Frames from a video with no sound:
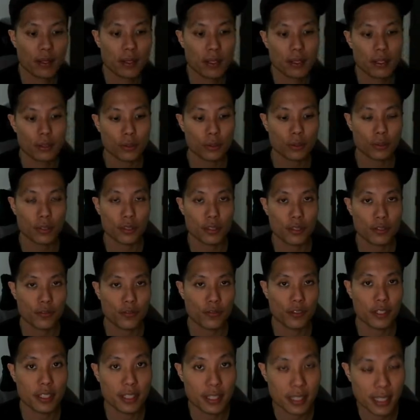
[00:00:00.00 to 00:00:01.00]
So this
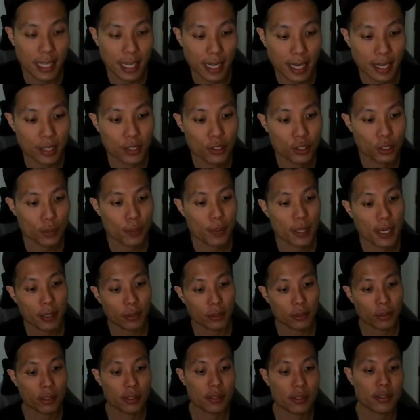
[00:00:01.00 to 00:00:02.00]
first line,
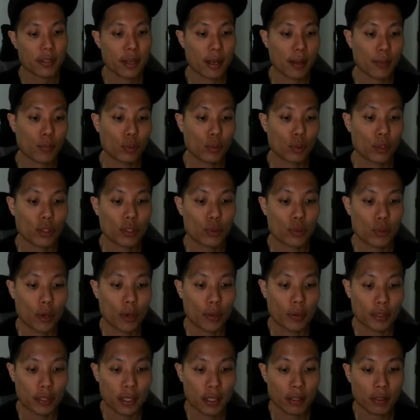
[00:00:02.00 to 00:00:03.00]
GPIO.setMode, is where
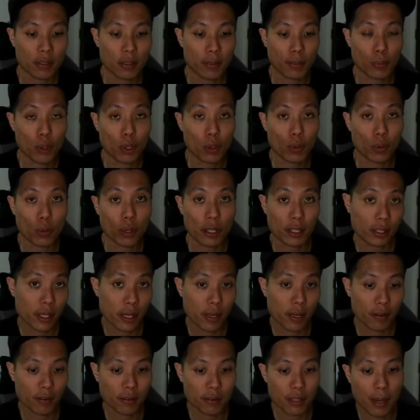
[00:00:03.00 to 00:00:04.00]
we tell the board what
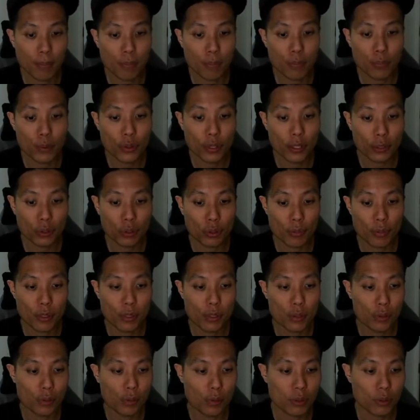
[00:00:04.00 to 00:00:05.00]
kind of numbering to be
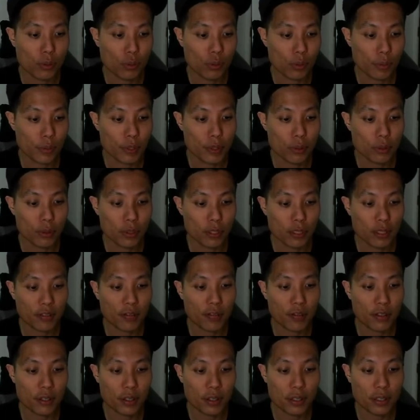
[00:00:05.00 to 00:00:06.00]
used. We'll be using the
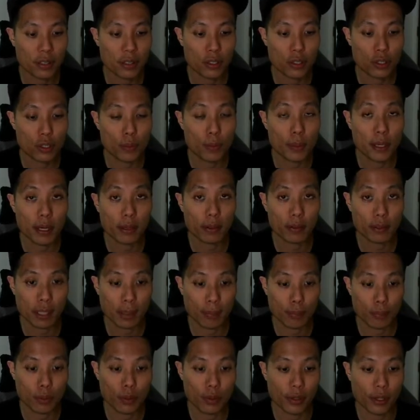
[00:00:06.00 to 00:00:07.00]
physical GPIO
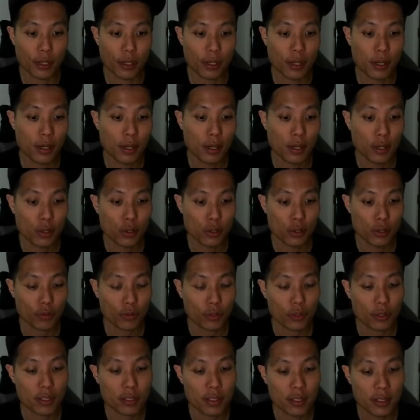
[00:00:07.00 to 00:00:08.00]
numbering. So
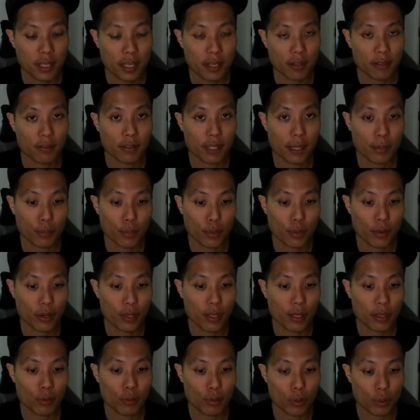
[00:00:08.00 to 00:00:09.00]
for this set of
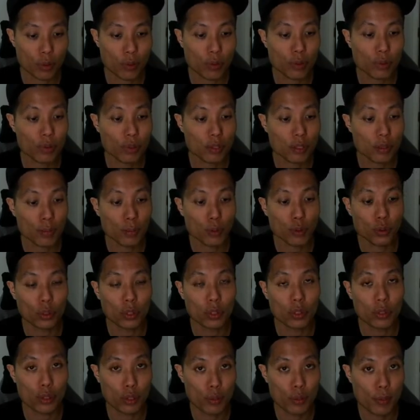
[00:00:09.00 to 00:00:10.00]
numbering, we will use the mode
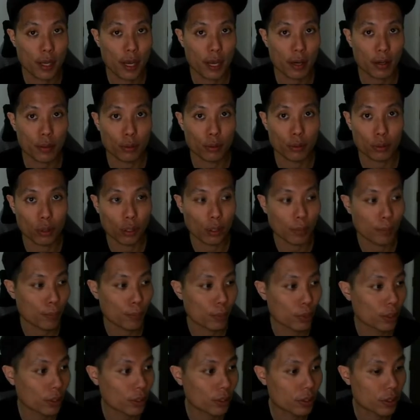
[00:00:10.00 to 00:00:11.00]

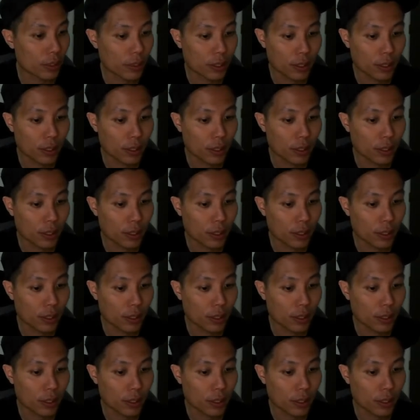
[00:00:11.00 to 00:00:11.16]
GPIO.board.